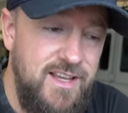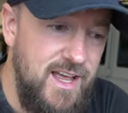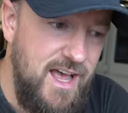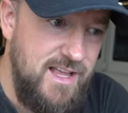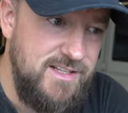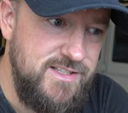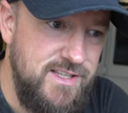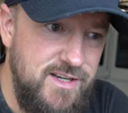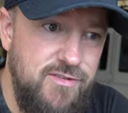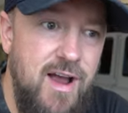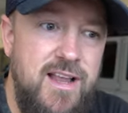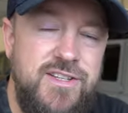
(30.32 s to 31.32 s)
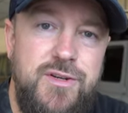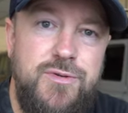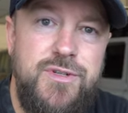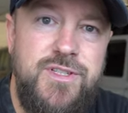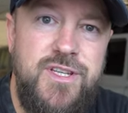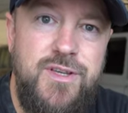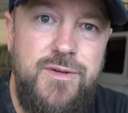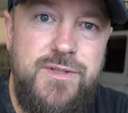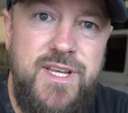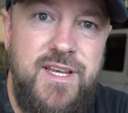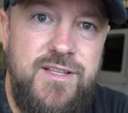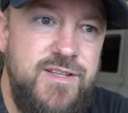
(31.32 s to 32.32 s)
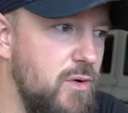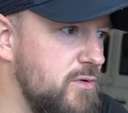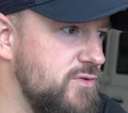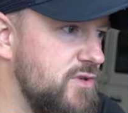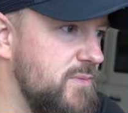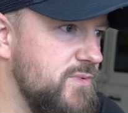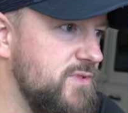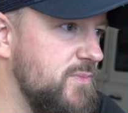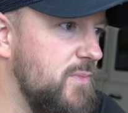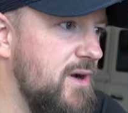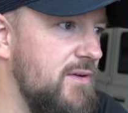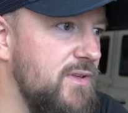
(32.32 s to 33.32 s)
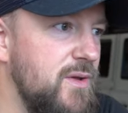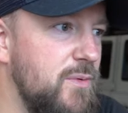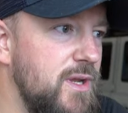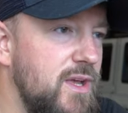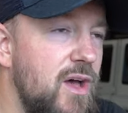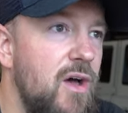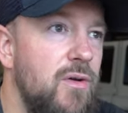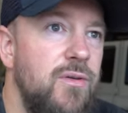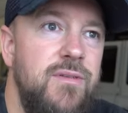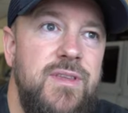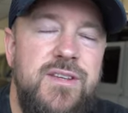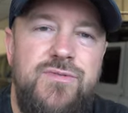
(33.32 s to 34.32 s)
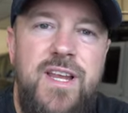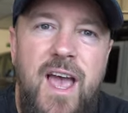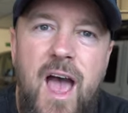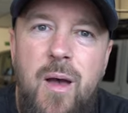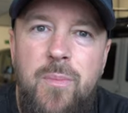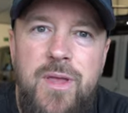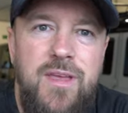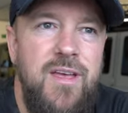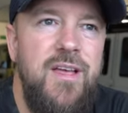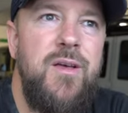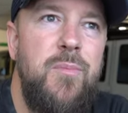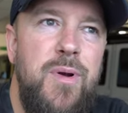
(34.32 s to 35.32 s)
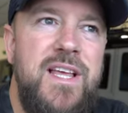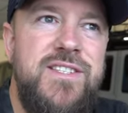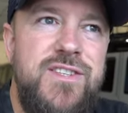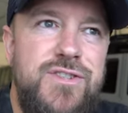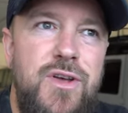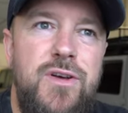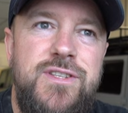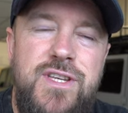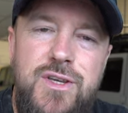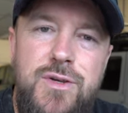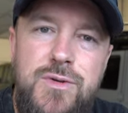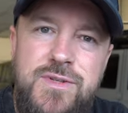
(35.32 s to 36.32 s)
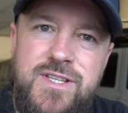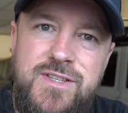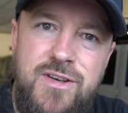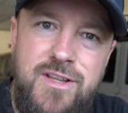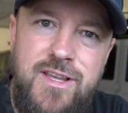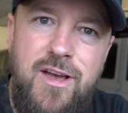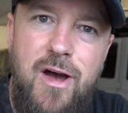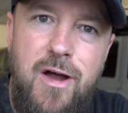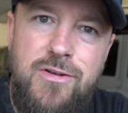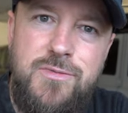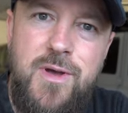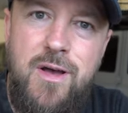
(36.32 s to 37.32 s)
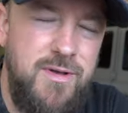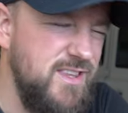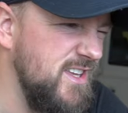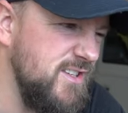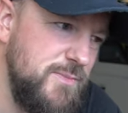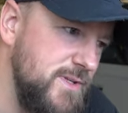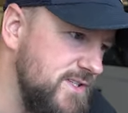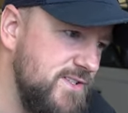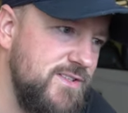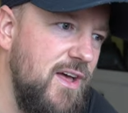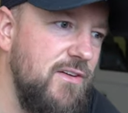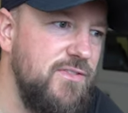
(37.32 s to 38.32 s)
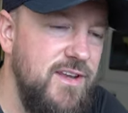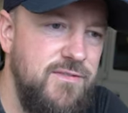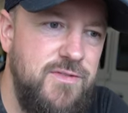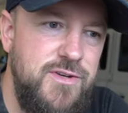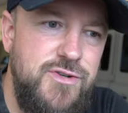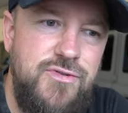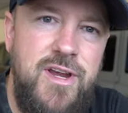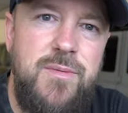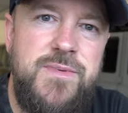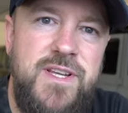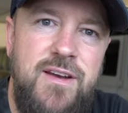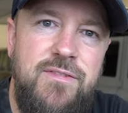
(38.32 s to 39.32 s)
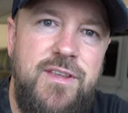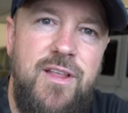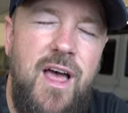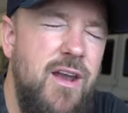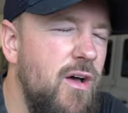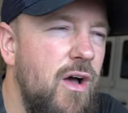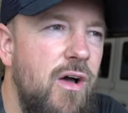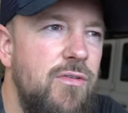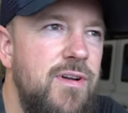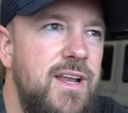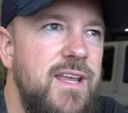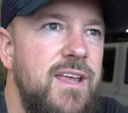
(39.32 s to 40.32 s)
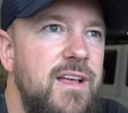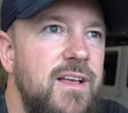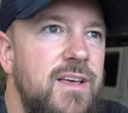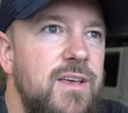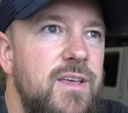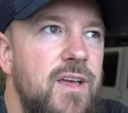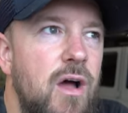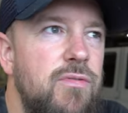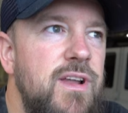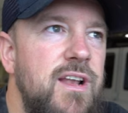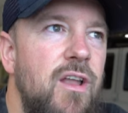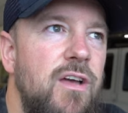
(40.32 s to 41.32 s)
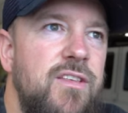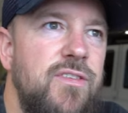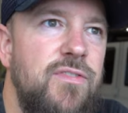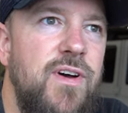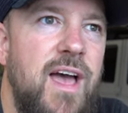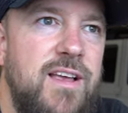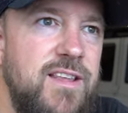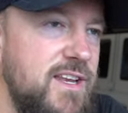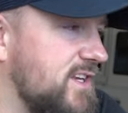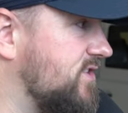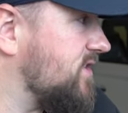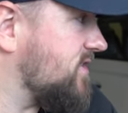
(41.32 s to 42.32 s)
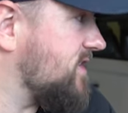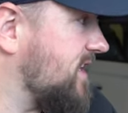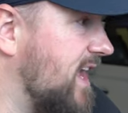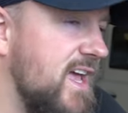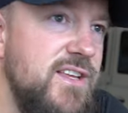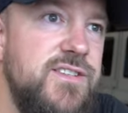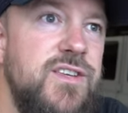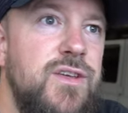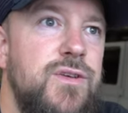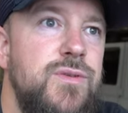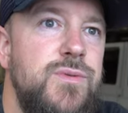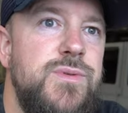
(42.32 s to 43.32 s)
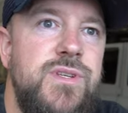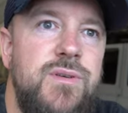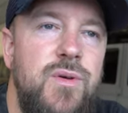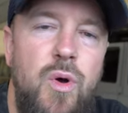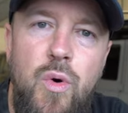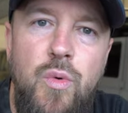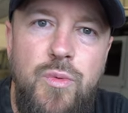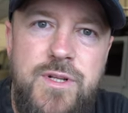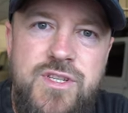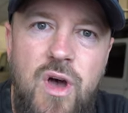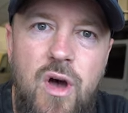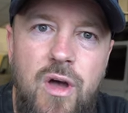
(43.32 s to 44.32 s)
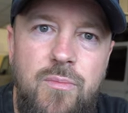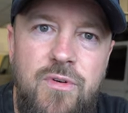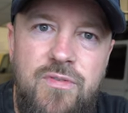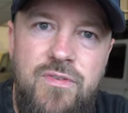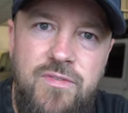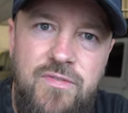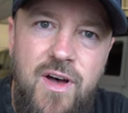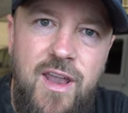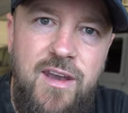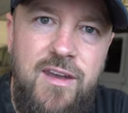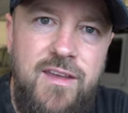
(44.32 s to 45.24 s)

and the grandchildren to use it to go on trips wherever they want to go. And there's really happy, pleasant signs of use inside the car as well, where things have been stuffed in for trips and everything like that. And I really like the fact that it just gets used all the time for fun.